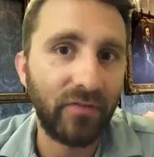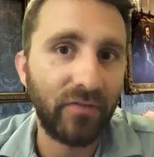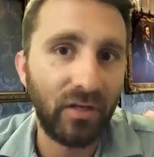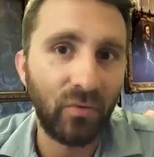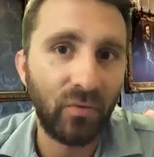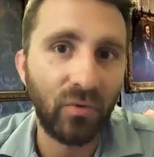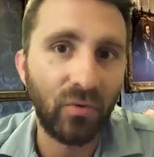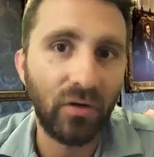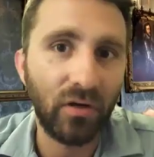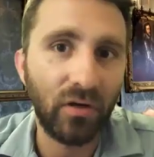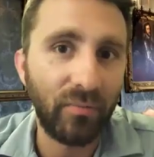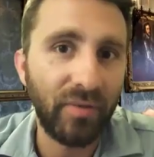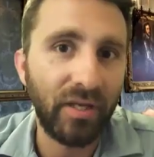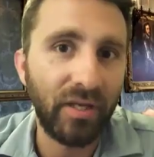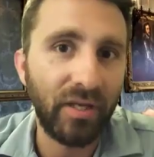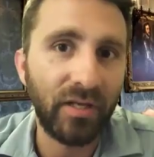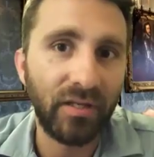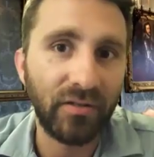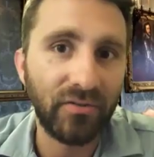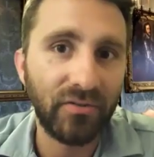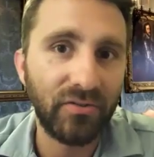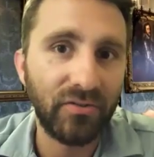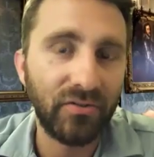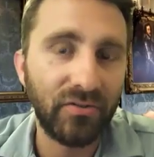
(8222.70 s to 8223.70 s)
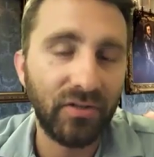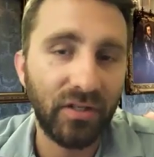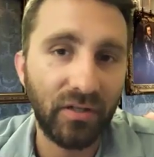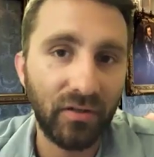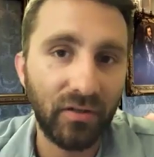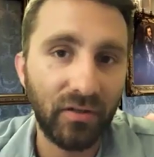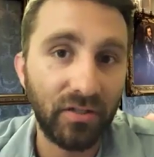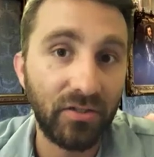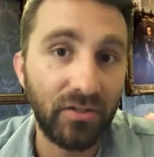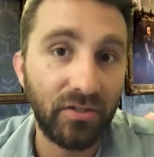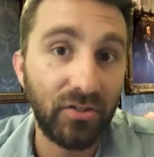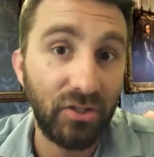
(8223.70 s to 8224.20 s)
Andy Warhol paintings, like
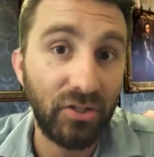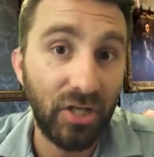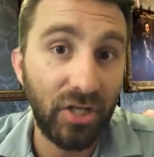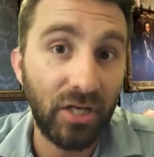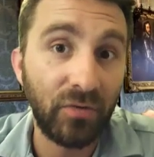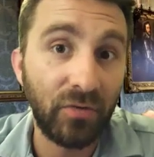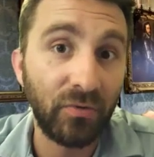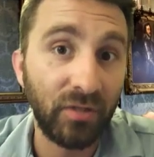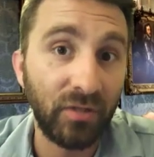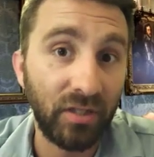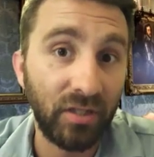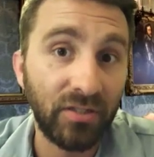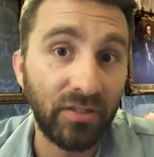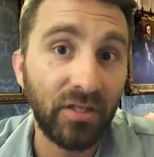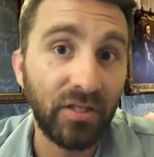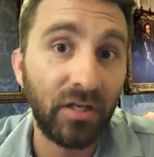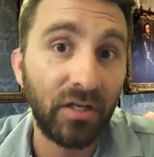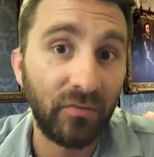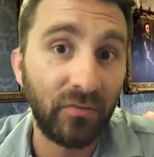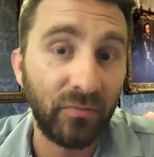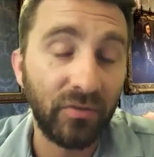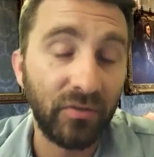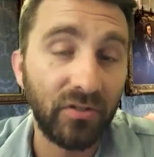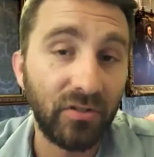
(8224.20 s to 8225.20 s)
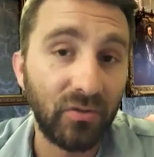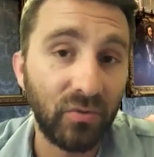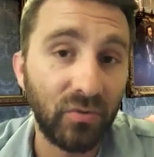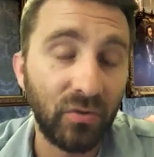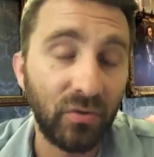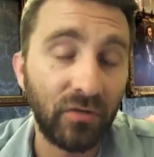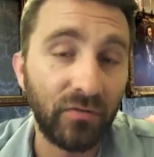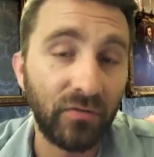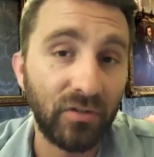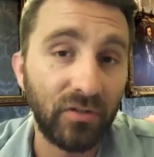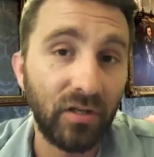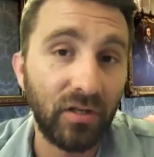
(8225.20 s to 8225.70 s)
genuinely a ton of them because he was
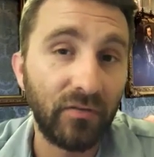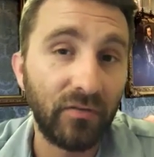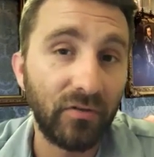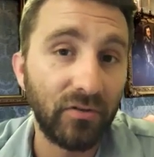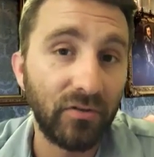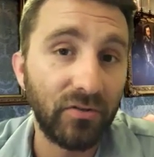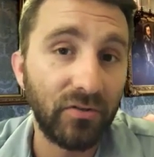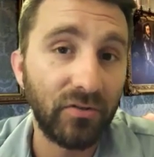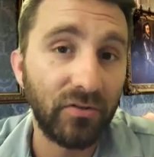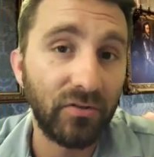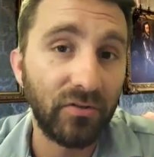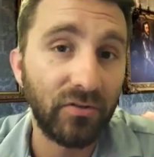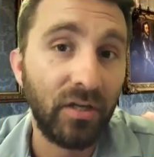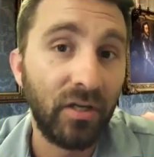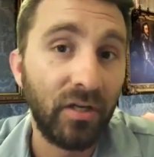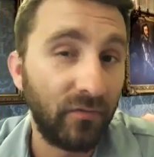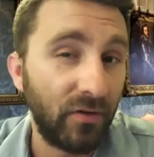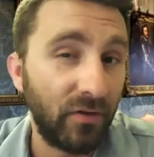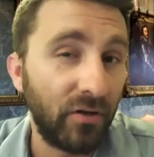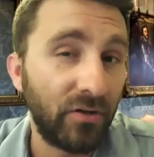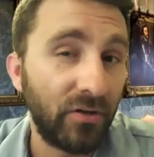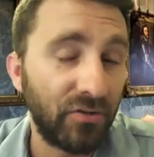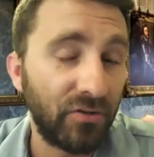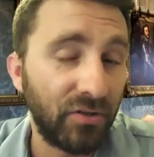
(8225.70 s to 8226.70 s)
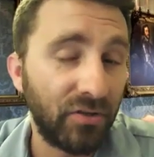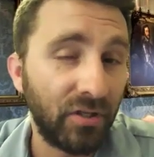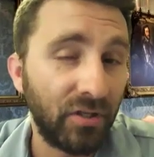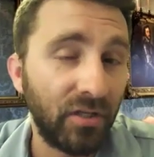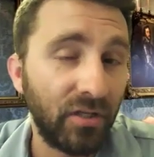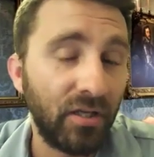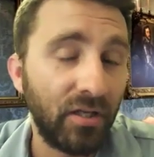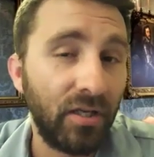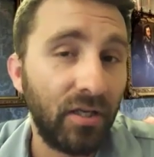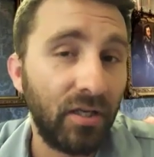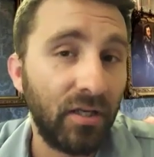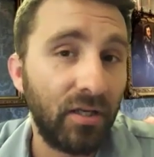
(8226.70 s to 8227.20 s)
one of his lovers. Very interesting. Oh.
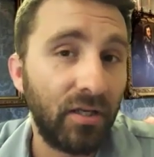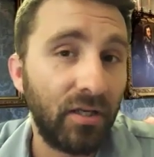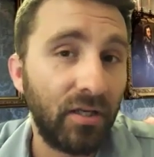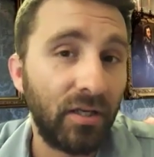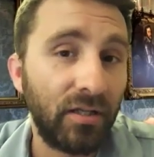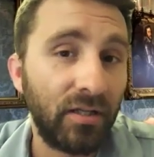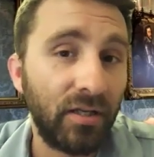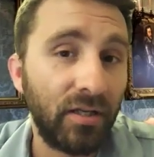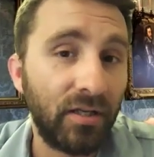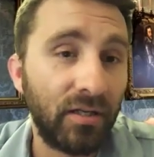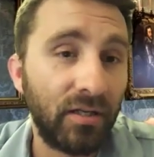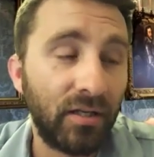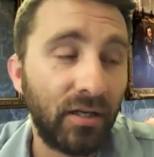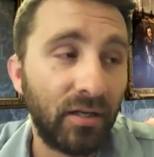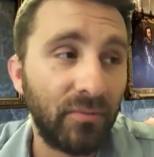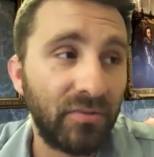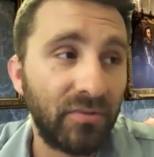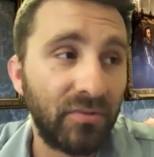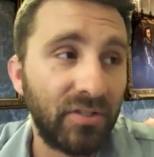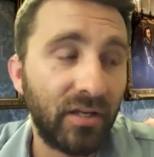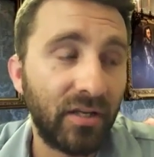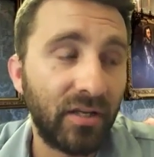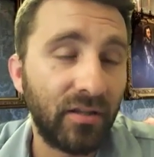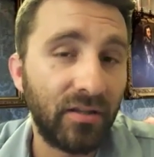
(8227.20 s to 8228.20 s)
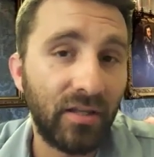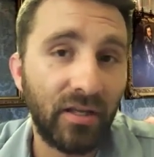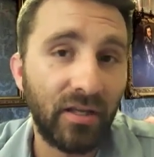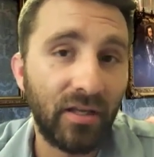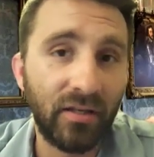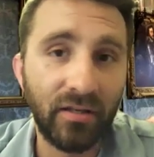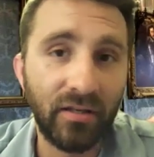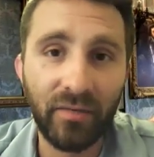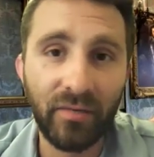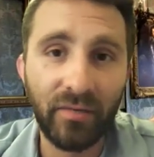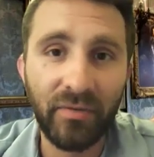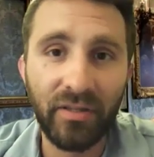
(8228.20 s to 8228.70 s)
And then second
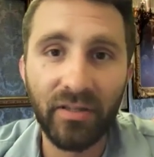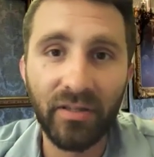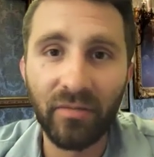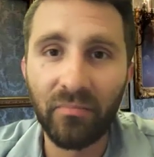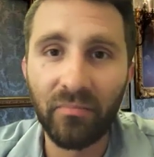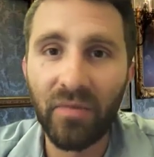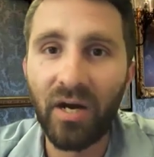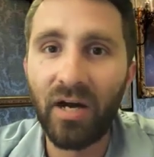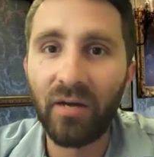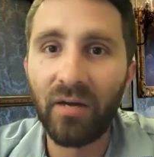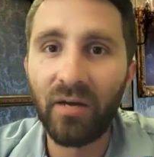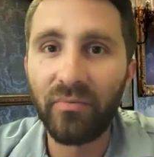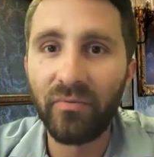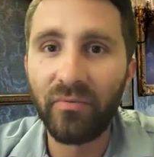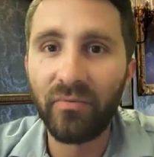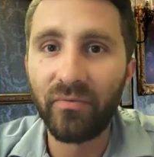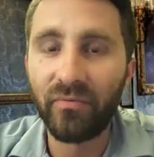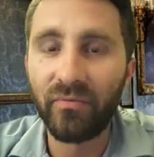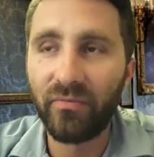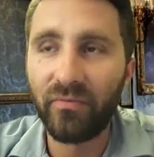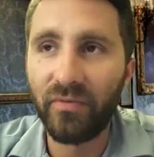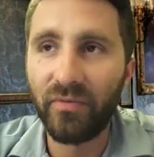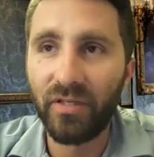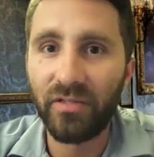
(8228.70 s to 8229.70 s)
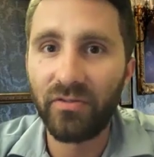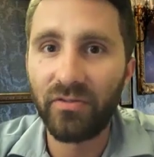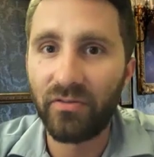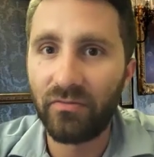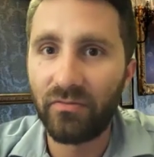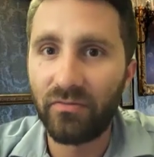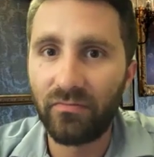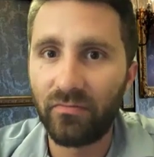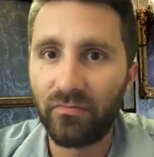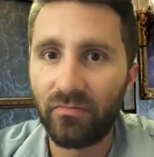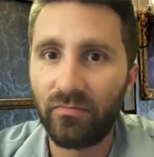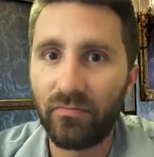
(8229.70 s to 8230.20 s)
thing, I mean, the mob is
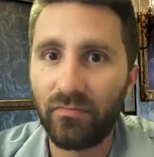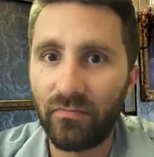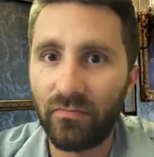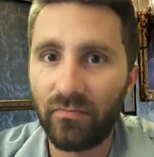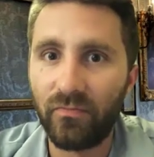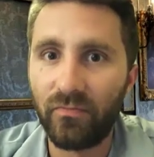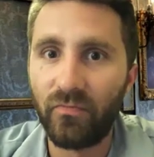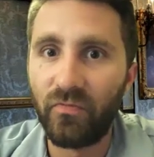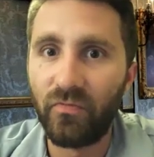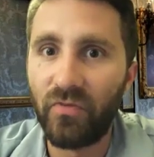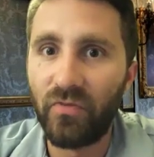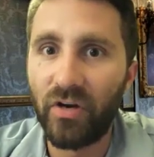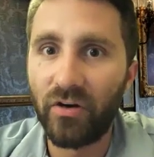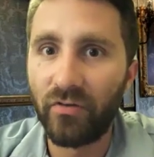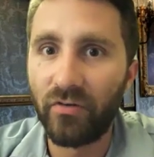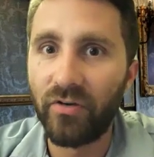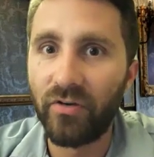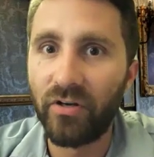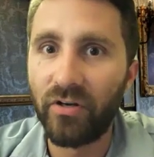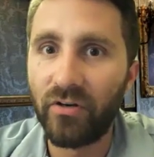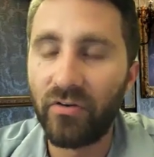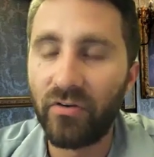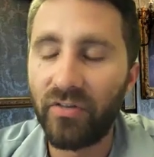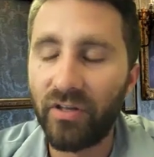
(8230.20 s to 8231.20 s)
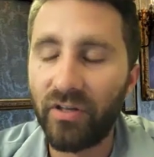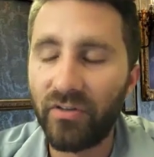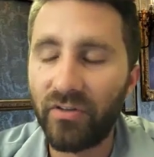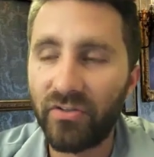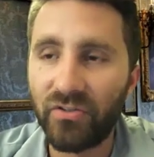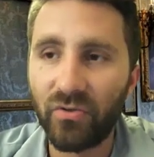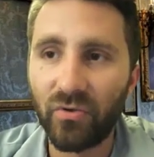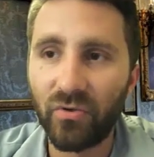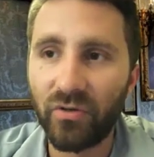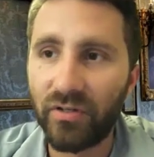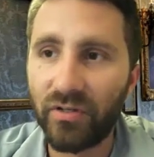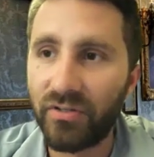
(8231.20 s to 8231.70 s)
very real. That
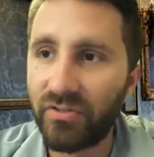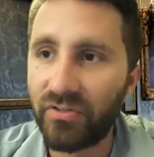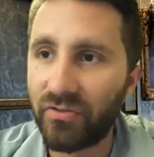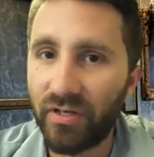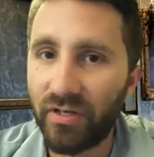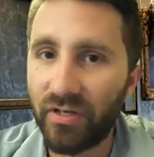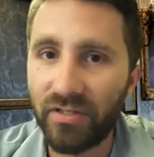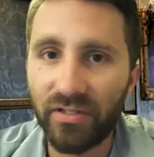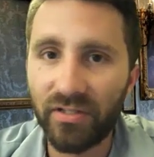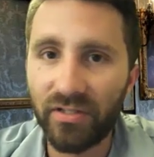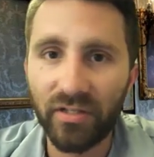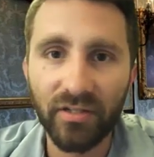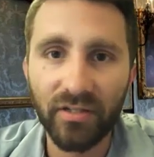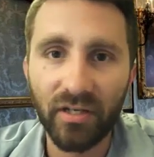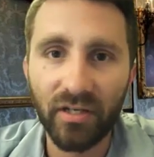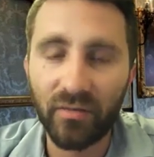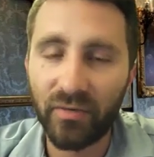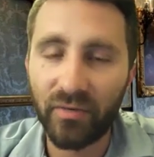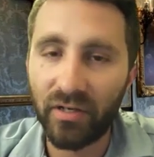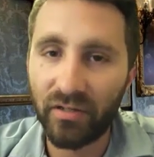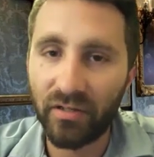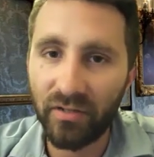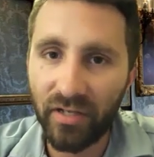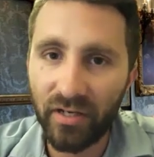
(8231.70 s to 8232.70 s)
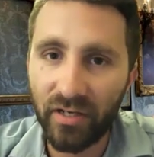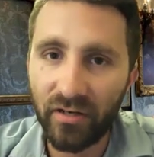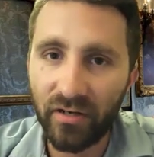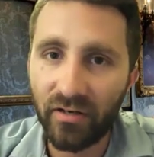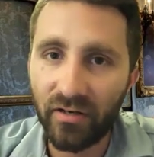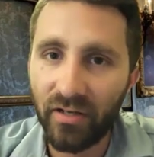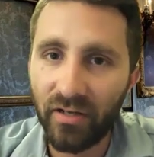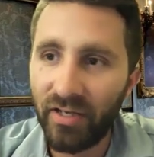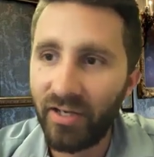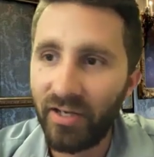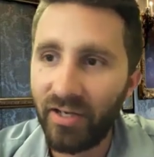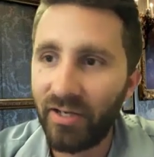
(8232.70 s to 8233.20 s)
story is crazy. I'll tell you about it later.